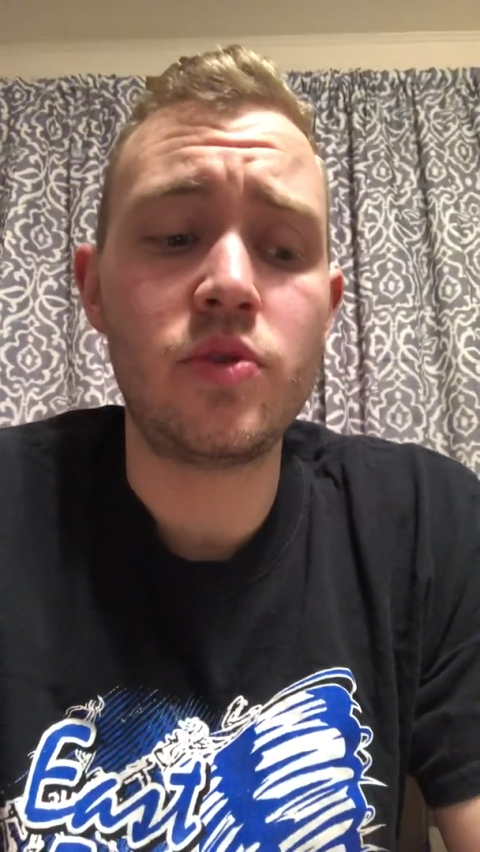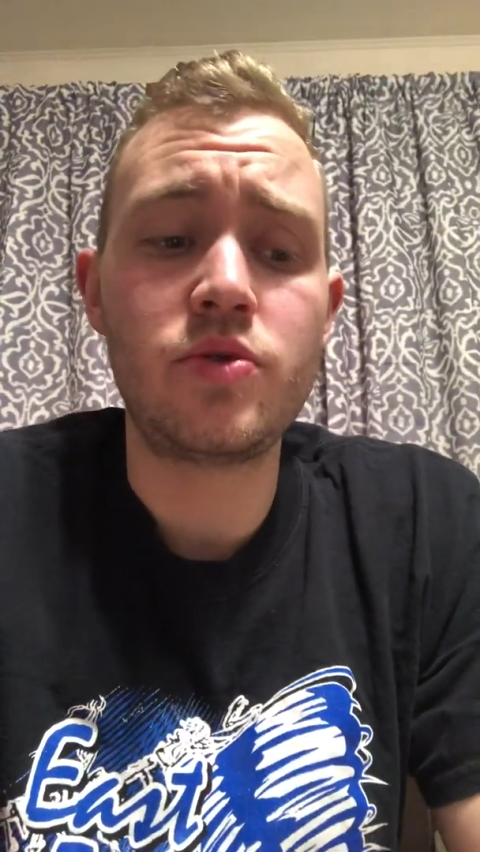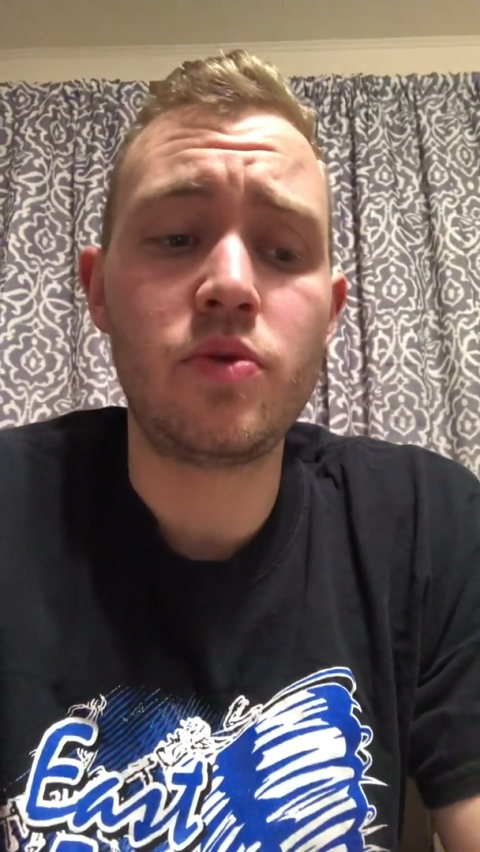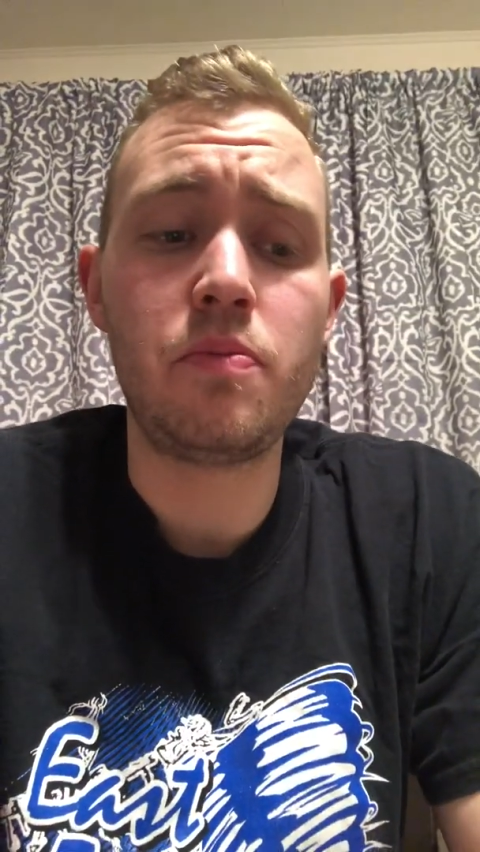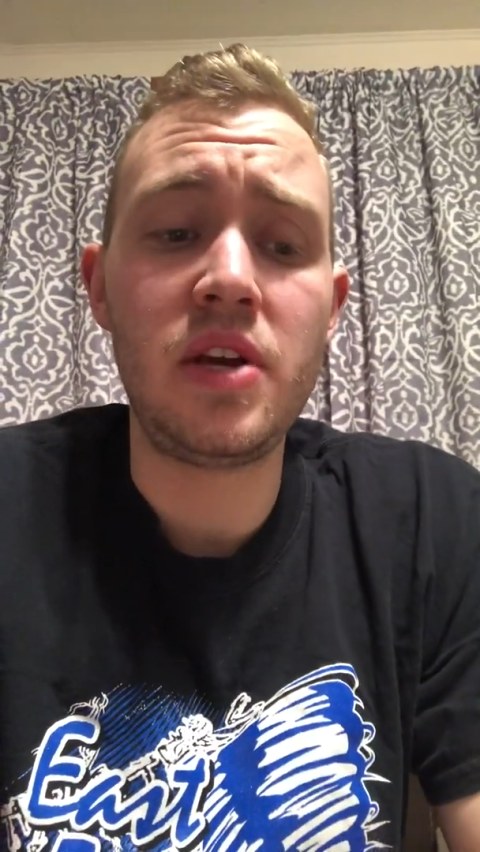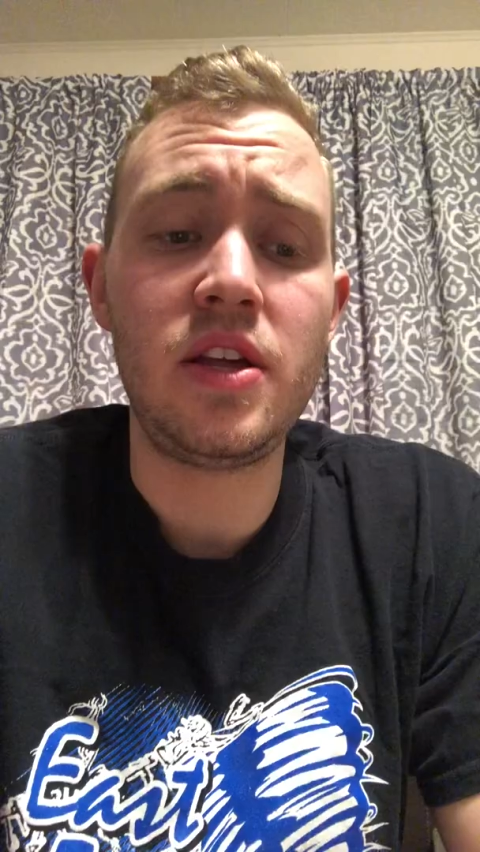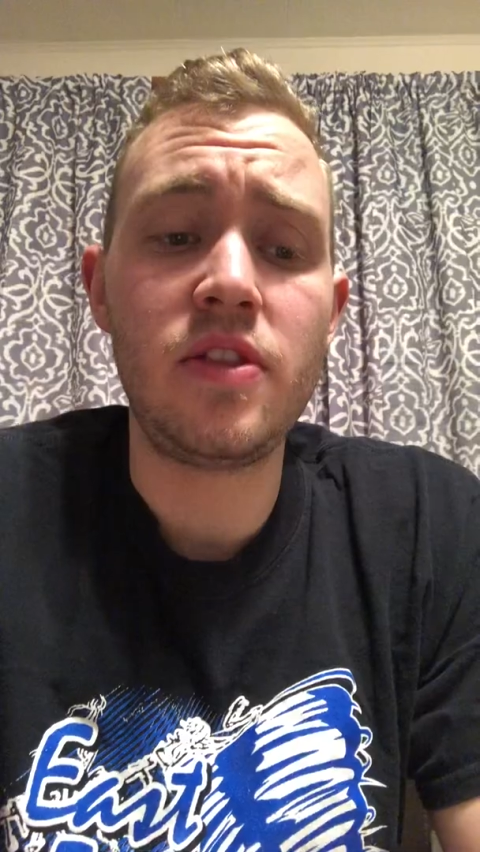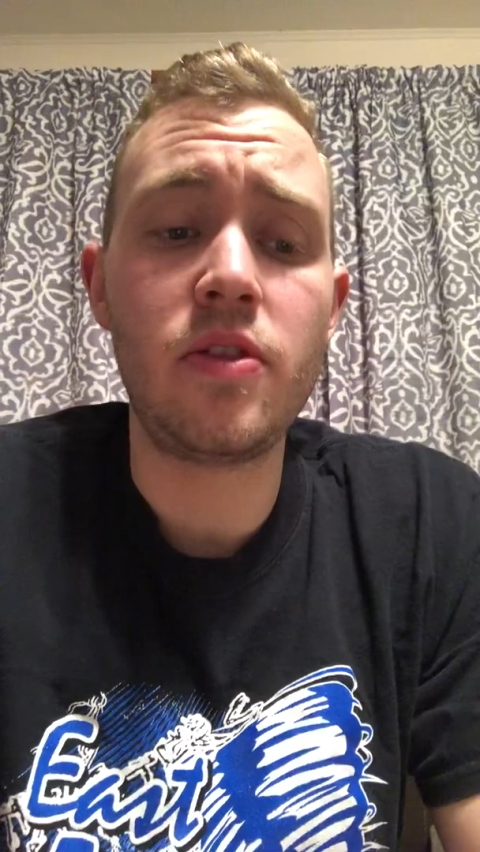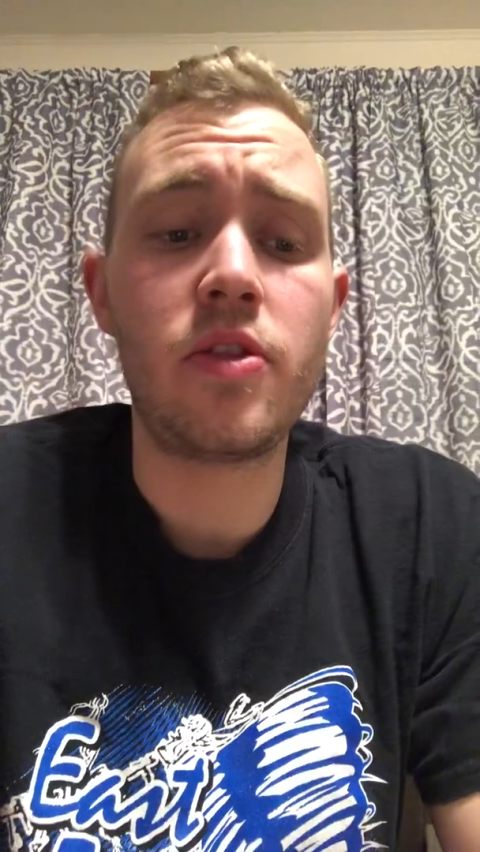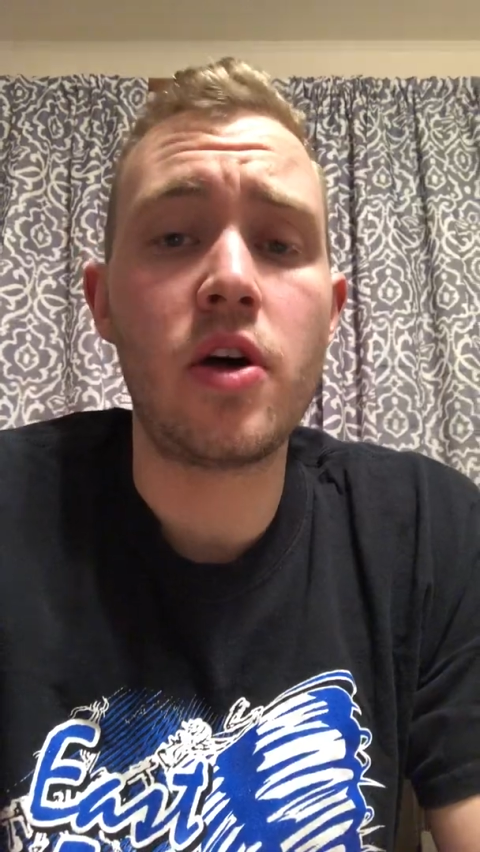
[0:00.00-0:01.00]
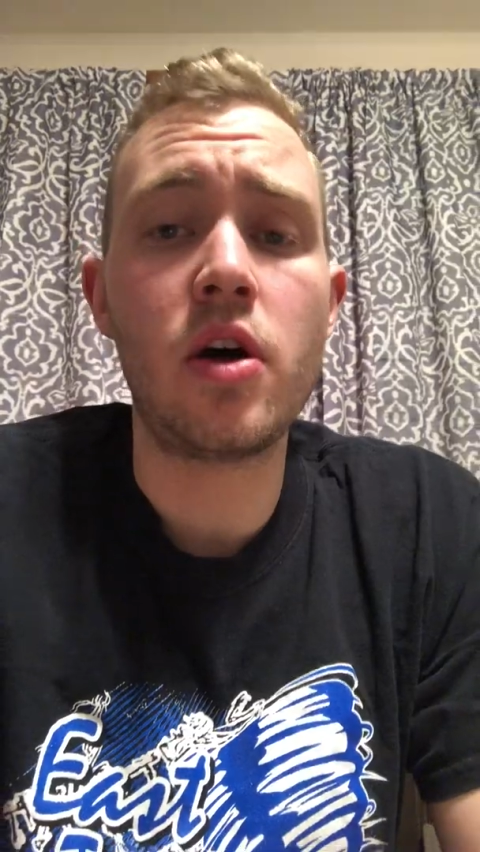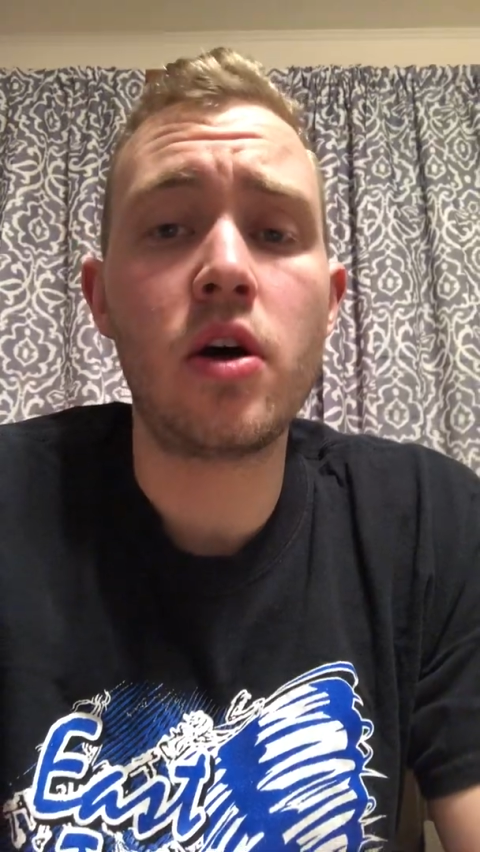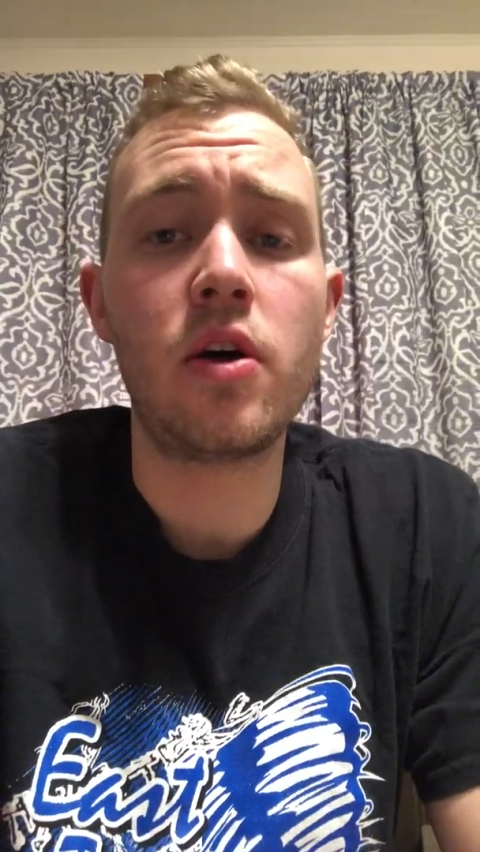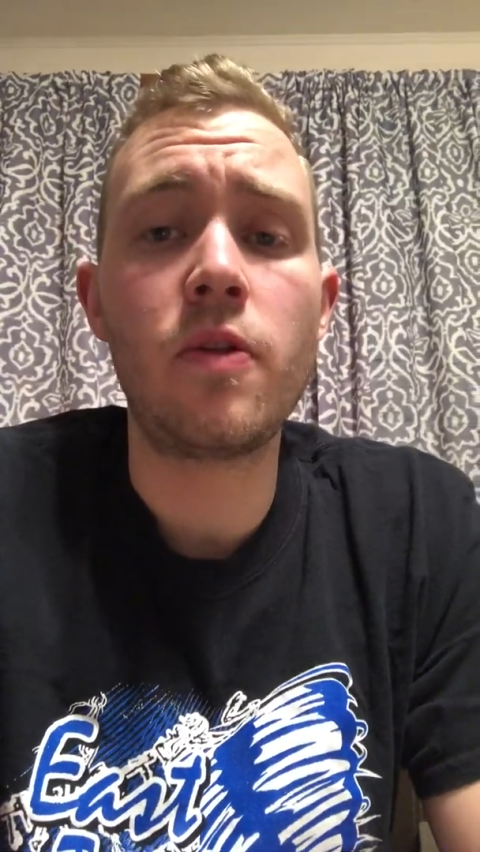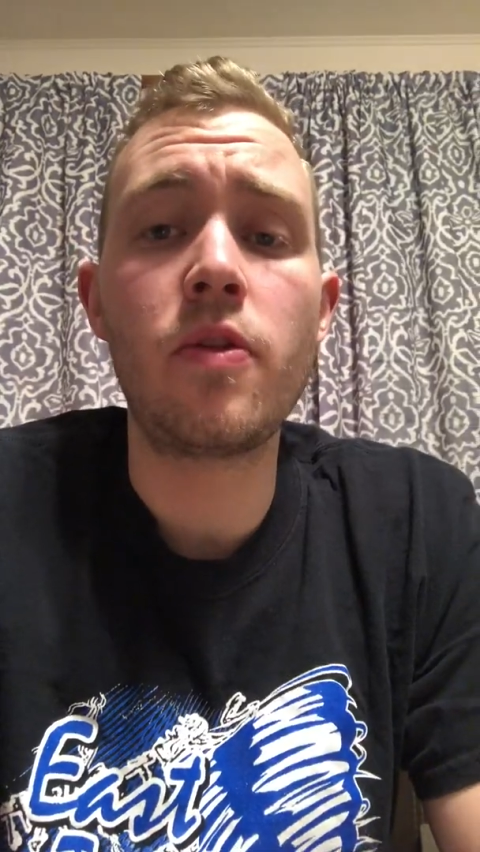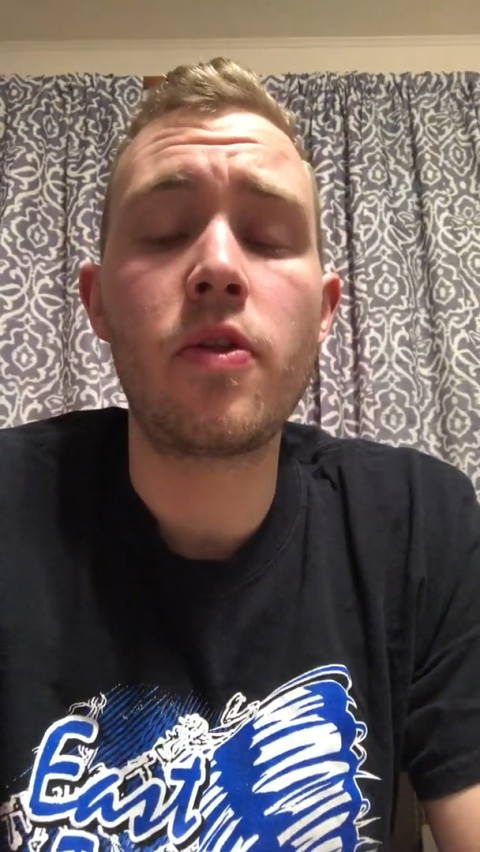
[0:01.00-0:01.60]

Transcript: which would be the